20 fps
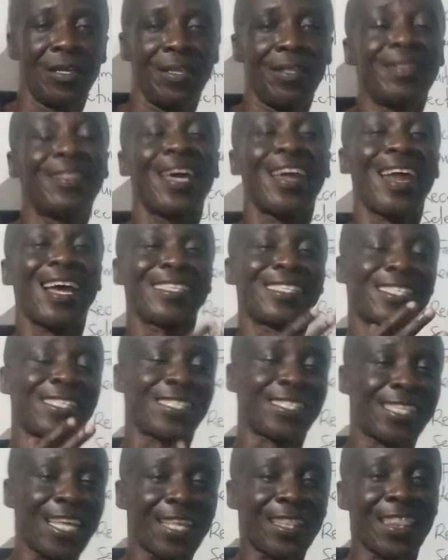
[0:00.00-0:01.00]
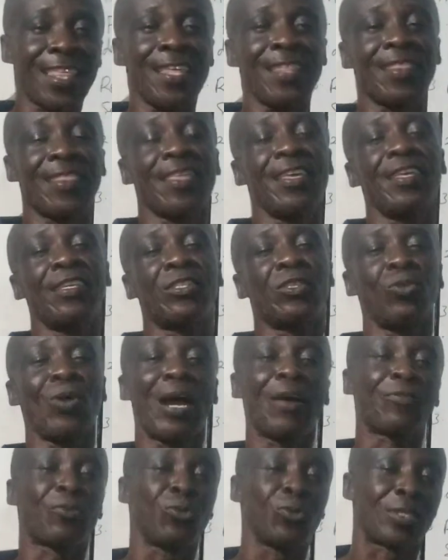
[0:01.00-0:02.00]
There are certain things you
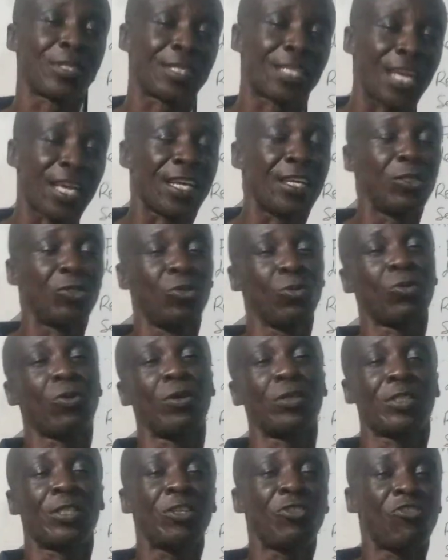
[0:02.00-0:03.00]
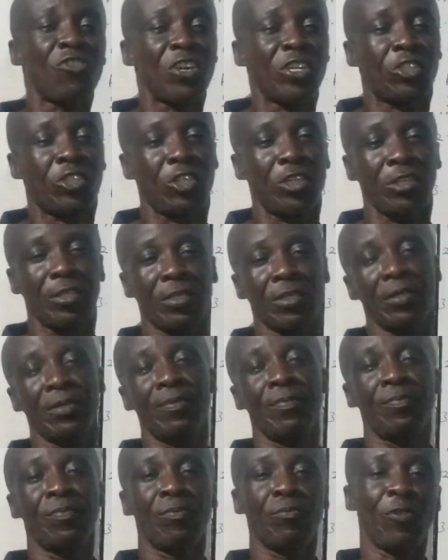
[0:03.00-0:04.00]
have to take into consideration
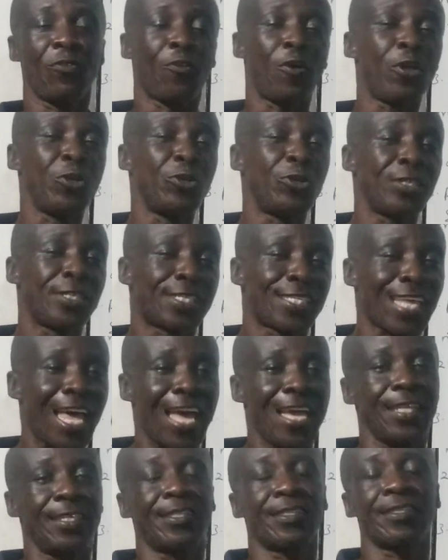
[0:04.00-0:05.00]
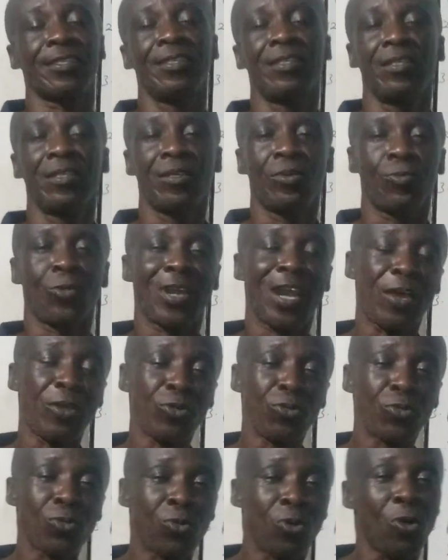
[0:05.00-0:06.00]
before you decide whether
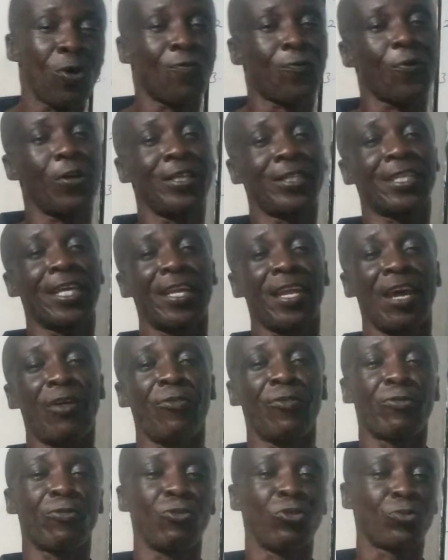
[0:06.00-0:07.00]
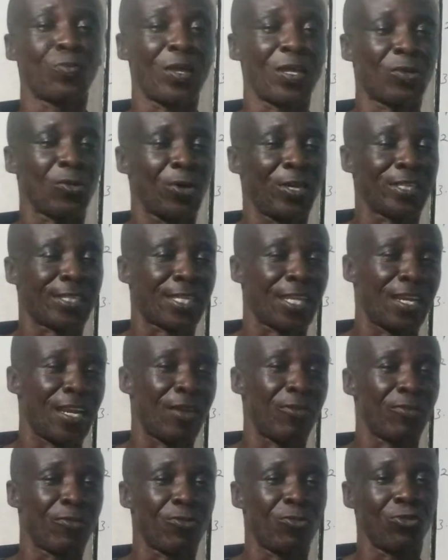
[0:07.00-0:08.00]
you go for internal recruitment or
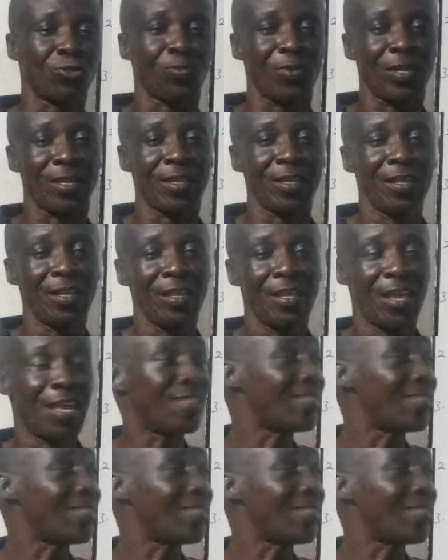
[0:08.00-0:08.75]
external recruitment. And